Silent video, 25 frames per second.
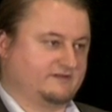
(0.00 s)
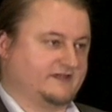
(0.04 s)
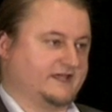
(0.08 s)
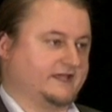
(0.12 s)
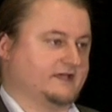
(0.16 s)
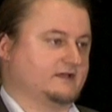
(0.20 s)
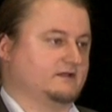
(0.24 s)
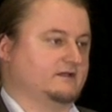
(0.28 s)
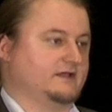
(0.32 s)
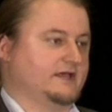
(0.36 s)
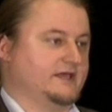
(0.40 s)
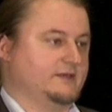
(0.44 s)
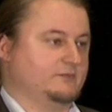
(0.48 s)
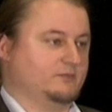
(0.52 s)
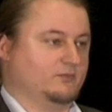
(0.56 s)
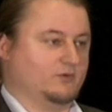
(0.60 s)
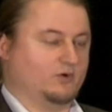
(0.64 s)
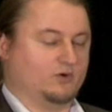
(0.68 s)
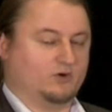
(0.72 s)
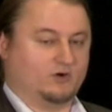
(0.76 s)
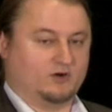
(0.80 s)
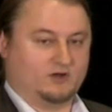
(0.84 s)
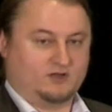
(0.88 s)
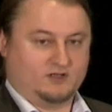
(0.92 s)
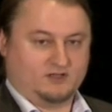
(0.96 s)
to tackle a
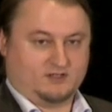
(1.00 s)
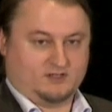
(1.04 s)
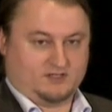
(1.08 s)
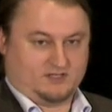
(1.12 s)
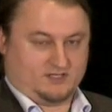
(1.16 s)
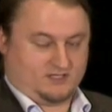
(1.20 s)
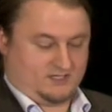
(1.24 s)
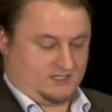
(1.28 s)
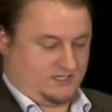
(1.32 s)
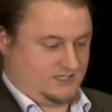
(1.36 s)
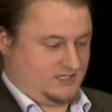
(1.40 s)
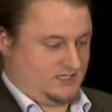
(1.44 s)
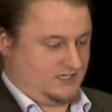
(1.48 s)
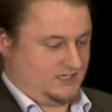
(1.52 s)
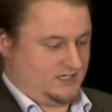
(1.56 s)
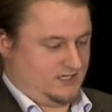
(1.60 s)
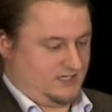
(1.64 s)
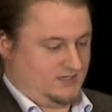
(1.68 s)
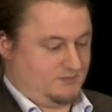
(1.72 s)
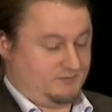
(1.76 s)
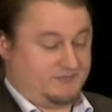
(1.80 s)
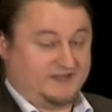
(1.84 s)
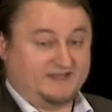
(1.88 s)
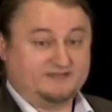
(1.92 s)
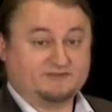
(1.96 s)
more
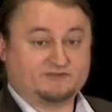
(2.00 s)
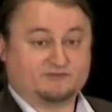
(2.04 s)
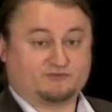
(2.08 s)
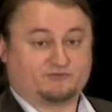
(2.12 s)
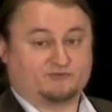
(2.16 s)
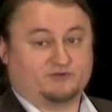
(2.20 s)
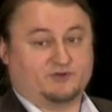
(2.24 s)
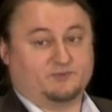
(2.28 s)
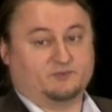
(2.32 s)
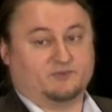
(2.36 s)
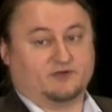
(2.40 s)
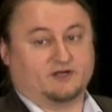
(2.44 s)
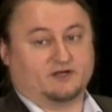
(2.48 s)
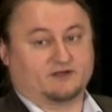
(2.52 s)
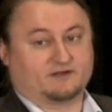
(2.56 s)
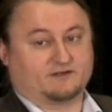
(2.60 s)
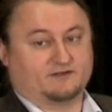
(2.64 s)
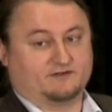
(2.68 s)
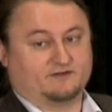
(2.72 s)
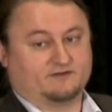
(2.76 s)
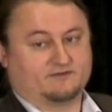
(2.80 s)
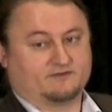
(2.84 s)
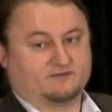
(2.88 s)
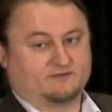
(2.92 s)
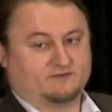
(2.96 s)
uh, mainstream
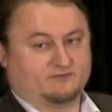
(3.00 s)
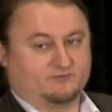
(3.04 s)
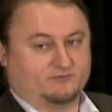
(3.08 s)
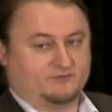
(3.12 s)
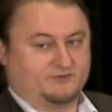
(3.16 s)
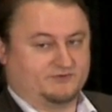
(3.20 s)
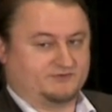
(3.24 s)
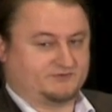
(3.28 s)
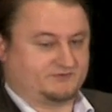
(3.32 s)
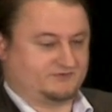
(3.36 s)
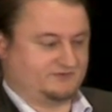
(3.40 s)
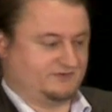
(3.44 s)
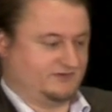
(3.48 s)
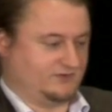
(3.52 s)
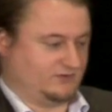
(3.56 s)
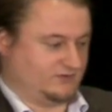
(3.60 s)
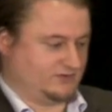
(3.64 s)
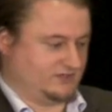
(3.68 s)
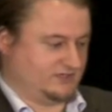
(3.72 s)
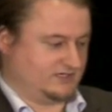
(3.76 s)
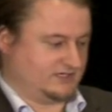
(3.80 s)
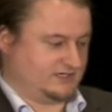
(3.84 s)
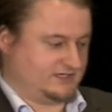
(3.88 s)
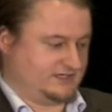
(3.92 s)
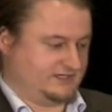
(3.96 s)
market with the
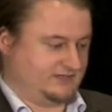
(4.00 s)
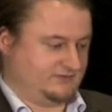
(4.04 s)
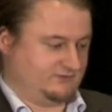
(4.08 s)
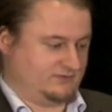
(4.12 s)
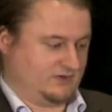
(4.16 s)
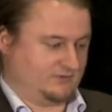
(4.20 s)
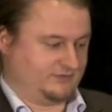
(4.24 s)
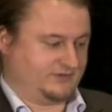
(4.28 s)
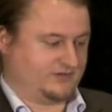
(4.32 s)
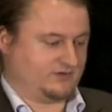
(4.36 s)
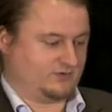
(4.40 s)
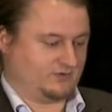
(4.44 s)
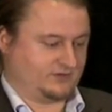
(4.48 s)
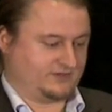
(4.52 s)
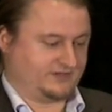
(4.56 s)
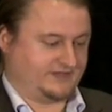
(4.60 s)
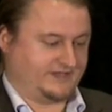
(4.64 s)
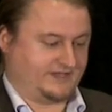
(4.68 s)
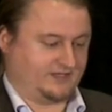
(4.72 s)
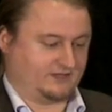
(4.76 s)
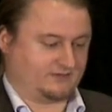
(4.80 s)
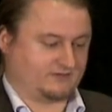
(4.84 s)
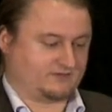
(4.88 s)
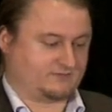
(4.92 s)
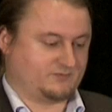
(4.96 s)
online, well, we call it
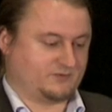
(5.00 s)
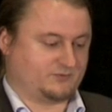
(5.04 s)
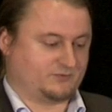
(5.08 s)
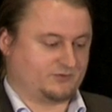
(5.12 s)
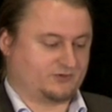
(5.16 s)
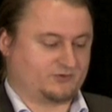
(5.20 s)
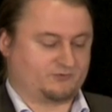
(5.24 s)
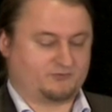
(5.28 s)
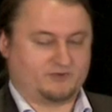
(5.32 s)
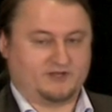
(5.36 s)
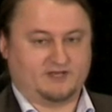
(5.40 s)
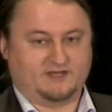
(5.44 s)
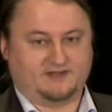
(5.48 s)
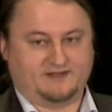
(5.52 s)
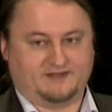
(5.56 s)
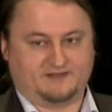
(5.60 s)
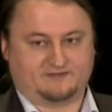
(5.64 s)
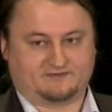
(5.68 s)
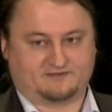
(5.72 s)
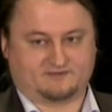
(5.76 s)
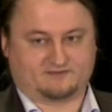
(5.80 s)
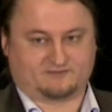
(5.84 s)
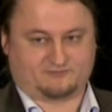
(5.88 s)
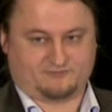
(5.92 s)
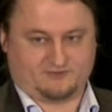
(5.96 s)
health, but what it really
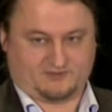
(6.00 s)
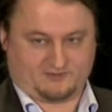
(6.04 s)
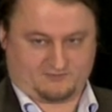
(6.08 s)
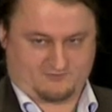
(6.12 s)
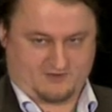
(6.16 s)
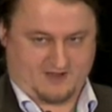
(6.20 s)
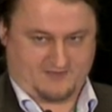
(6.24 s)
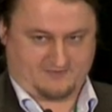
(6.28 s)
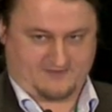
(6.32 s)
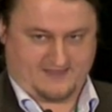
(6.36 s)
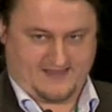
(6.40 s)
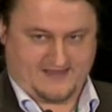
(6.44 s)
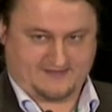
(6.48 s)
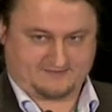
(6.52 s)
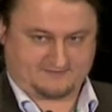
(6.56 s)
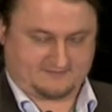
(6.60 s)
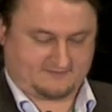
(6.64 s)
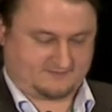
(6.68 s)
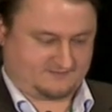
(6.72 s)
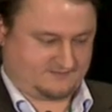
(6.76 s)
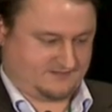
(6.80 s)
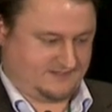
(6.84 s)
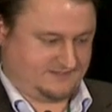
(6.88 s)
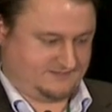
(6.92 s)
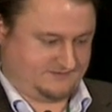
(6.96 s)
is is rather
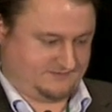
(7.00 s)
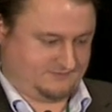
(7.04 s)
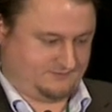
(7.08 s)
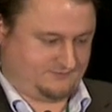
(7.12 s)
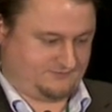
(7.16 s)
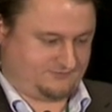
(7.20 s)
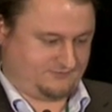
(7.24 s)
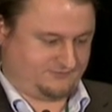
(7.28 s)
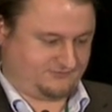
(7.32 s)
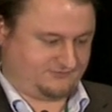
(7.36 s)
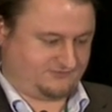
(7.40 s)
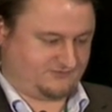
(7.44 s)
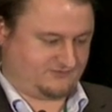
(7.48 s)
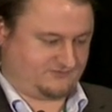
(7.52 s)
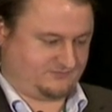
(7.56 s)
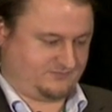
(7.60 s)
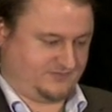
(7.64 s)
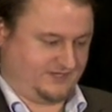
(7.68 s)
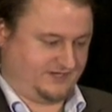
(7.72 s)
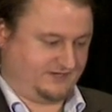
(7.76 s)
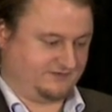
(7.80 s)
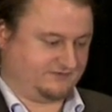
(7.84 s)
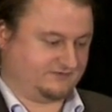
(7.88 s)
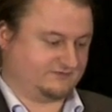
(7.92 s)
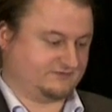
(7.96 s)
exercise and nutrition
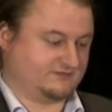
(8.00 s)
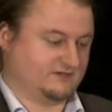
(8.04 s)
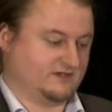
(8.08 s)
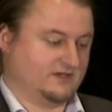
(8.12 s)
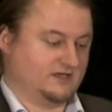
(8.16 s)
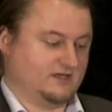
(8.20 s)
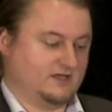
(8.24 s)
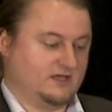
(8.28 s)
space.